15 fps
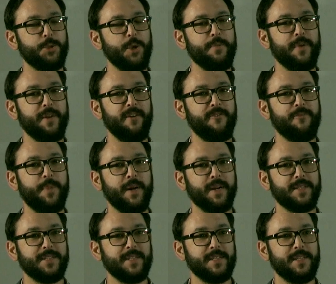treatment of
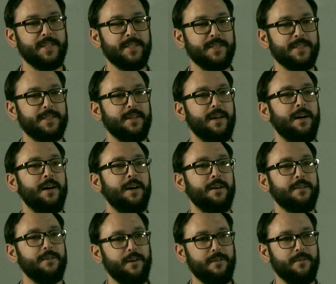Bhagat Singh Thind's
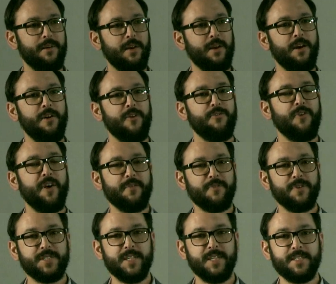fight
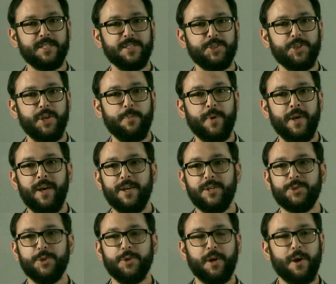for citizenship
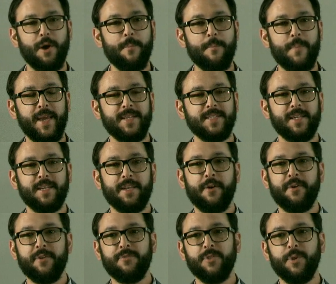took amazing
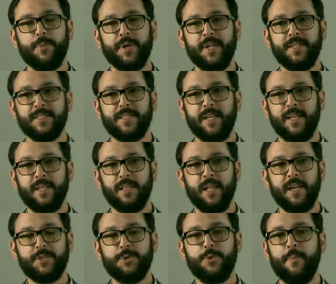narrative liberties, and I'd
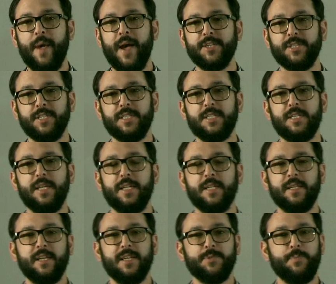like to imagine
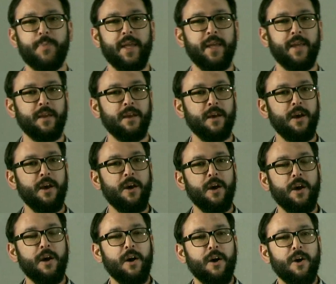Thind as being
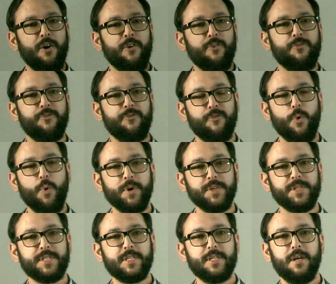
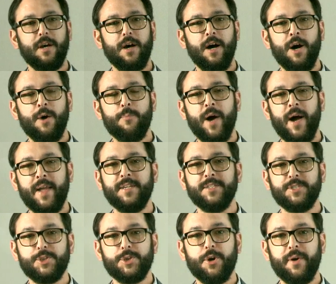forced by
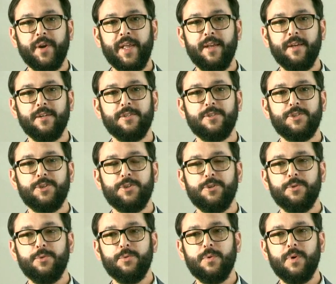his attorney
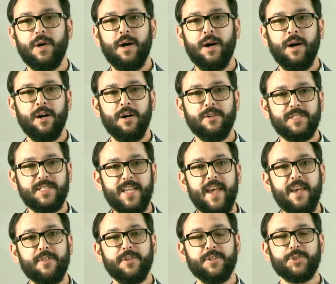to
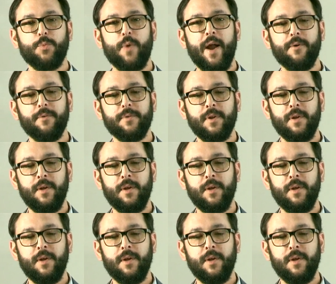take this route,